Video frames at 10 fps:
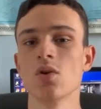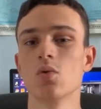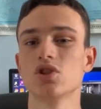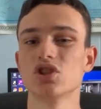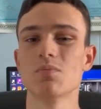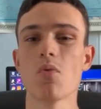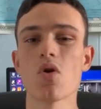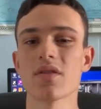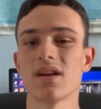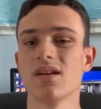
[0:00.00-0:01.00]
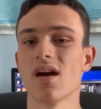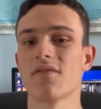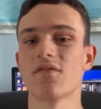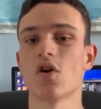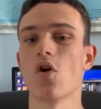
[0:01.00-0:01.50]
which is more than
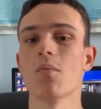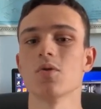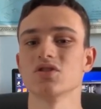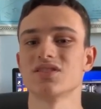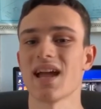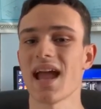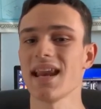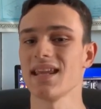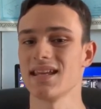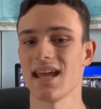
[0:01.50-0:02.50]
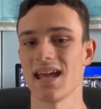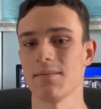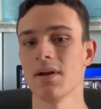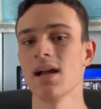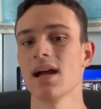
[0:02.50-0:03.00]
enough for almost any
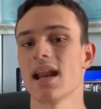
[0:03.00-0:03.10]
game,